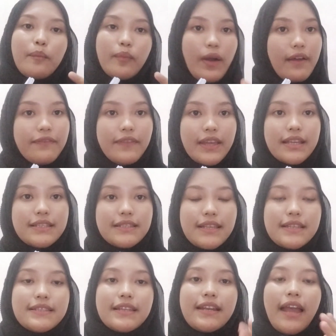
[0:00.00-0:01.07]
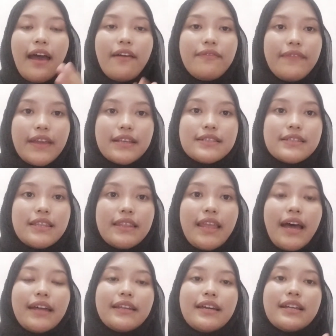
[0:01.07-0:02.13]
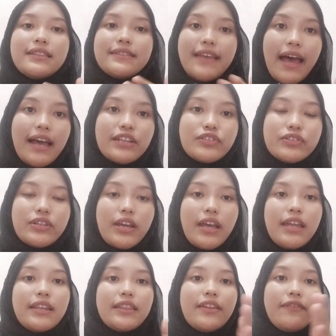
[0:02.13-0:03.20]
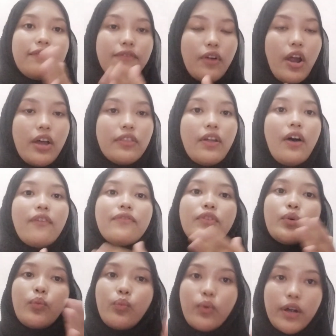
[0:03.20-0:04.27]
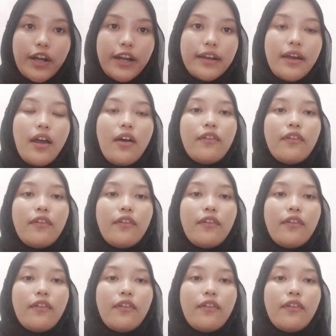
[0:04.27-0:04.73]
Prefix is an affix that attached in the front of the word.